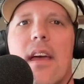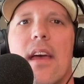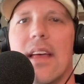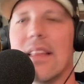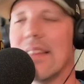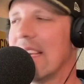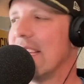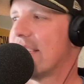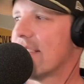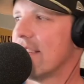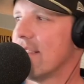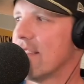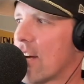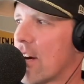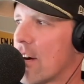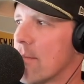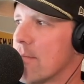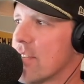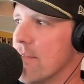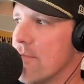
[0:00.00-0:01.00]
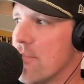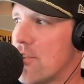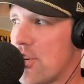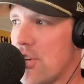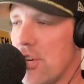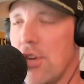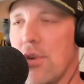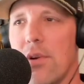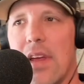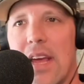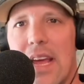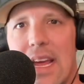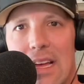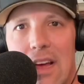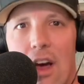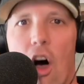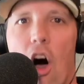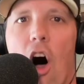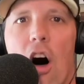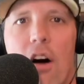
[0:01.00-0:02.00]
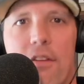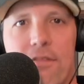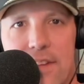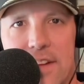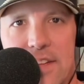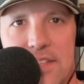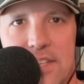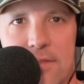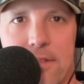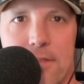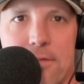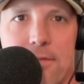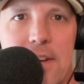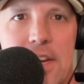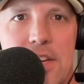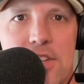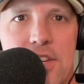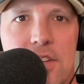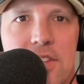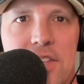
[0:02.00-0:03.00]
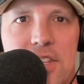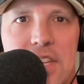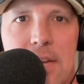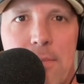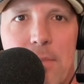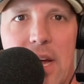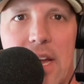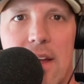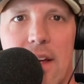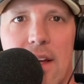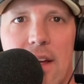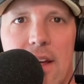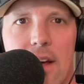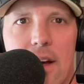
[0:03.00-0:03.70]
at least in terms of shooting, offensive efficiency, but